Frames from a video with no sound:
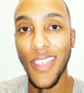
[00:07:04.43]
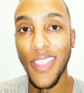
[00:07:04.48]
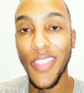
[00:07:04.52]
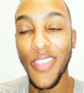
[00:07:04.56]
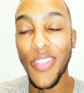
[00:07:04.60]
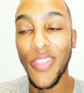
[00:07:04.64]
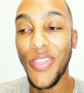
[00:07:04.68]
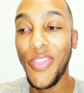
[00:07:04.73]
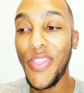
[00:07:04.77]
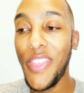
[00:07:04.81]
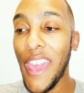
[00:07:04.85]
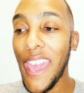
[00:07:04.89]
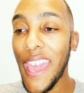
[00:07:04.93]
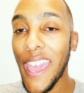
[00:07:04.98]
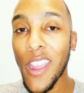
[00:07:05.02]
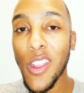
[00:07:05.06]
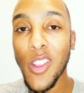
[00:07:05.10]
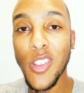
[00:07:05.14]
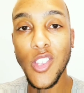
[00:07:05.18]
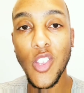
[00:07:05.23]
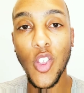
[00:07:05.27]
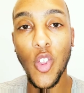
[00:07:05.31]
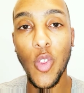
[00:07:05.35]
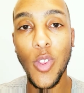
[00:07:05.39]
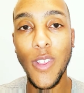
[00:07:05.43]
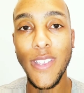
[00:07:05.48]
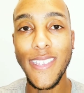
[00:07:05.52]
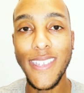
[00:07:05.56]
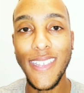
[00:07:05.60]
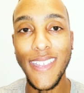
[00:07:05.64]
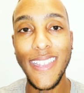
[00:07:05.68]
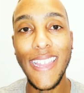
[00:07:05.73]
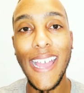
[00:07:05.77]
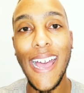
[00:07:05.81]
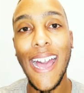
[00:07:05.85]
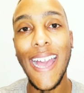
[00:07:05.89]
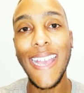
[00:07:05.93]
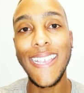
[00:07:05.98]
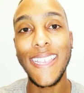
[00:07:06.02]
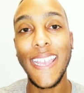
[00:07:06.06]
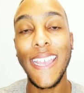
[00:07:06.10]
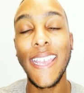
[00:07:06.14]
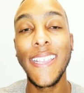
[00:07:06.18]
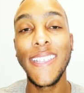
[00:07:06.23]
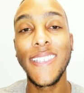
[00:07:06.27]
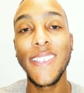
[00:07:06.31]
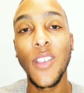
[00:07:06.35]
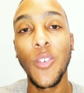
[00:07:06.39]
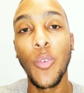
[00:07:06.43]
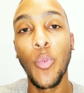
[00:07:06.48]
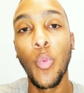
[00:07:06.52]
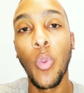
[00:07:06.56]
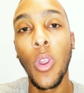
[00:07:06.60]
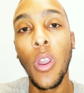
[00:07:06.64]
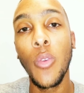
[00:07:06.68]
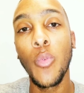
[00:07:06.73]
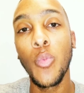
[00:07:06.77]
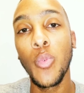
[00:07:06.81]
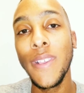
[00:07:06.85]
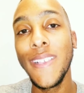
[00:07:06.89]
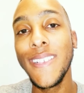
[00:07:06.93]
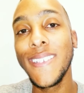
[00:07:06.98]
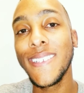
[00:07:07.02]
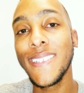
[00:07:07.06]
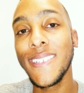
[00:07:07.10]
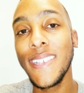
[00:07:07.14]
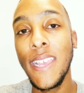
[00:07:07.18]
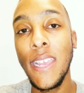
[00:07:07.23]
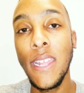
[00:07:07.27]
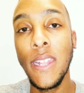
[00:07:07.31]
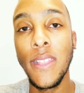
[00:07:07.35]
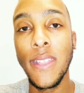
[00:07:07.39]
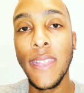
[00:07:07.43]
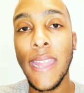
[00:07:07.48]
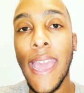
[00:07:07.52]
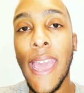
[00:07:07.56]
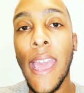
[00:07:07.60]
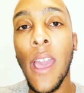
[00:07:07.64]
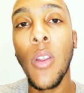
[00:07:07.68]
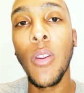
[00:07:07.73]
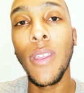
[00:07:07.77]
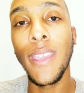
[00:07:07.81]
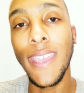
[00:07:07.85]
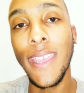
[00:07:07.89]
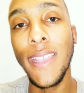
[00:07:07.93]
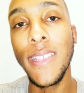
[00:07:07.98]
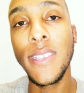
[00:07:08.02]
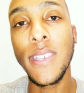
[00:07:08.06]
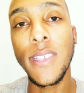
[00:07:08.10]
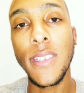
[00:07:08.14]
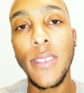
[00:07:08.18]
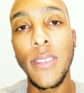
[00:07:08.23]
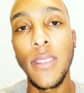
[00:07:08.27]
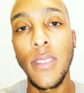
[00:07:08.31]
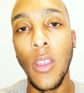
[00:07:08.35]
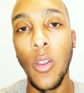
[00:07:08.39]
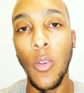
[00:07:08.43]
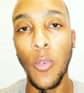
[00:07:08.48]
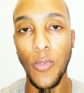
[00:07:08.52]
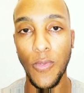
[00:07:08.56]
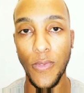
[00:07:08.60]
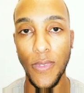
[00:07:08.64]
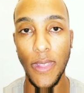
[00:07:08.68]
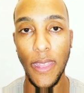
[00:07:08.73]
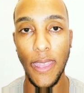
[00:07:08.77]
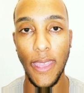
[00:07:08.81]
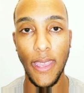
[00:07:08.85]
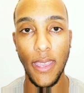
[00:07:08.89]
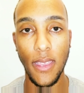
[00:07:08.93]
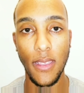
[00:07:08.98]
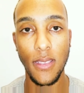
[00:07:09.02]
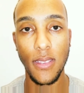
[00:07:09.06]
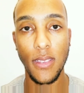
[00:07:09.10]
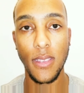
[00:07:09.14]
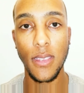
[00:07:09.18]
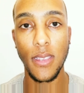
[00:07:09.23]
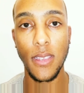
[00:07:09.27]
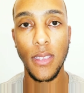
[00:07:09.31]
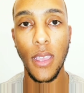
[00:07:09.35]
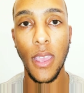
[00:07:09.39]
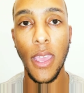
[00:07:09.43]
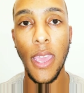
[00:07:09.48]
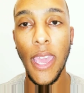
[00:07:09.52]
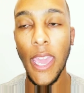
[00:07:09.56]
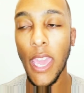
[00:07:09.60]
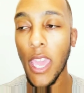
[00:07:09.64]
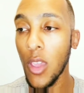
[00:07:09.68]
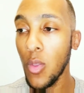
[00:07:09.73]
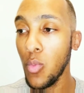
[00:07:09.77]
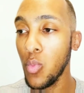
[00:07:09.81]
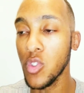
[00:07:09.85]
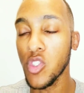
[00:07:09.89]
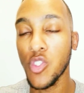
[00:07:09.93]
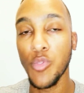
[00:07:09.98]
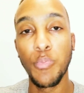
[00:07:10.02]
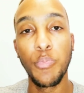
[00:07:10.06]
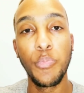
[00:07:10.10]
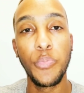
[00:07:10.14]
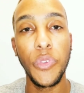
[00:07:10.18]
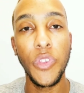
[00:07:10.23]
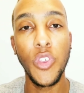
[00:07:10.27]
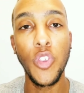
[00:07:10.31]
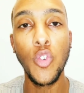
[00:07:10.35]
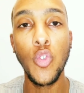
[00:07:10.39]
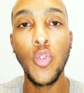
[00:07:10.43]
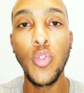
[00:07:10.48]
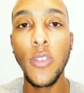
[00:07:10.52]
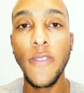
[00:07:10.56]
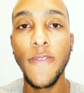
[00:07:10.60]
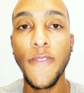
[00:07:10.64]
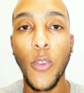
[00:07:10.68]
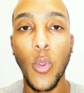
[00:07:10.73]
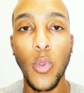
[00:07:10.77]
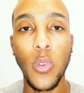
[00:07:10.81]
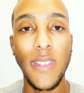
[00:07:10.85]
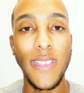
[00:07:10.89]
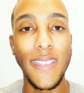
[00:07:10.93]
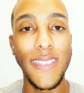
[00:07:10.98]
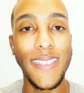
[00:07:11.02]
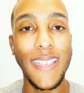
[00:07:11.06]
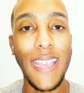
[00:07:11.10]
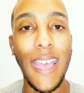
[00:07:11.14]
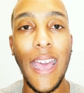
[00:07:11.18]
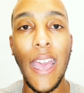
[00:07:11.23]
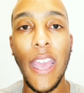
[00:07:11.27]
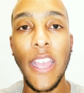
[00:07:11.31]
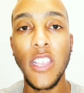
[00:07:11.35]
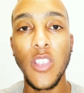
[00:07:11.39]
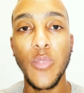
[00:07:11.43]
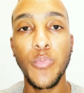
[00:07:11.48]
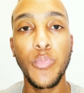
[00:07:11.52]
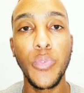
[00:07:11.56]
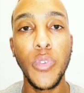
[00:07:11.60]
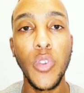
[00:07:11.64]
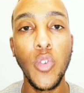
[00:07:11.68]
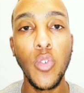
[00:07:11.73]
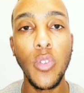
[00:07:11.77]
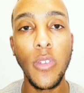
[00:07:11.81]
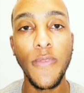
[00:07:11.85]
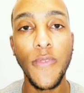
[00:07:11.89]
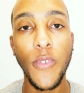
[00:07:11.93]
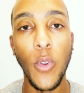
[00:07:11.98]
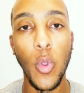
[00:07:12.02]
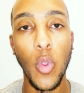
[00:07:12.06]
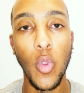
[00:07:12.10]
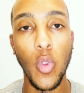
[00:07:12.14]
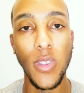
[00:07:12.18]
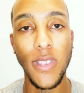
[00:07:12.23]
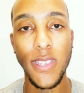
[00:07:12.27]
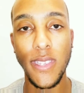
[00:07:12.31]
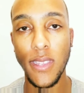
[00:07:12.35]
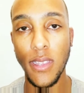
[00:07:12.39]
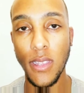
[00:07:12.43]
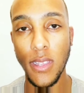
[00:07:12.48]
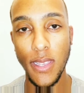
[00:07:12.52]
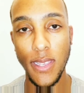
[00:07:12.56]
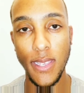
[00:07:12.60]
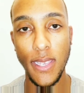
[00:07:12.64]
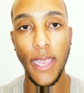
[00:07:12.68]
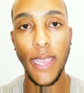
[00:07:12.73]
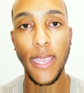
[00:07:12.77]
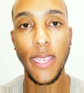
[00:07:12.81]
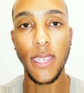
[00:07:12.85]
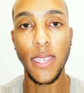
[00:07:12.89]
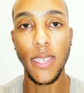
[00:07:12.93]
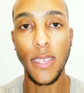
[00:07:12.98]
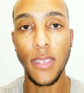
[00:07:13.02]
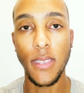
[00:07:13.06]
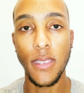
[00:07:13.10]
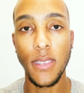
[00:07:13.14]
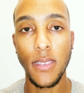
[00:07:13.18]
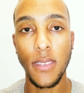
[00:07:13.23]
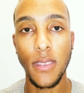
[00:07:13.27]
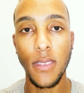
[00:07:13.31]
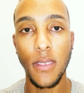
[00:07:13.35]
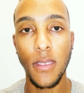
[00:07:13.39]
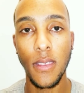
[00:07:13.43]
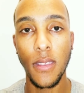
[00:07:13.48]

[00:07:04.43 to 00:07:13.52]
theirs crystallized into what we see now in snowflakes. It was beautiful designs, beautiful crystallizations.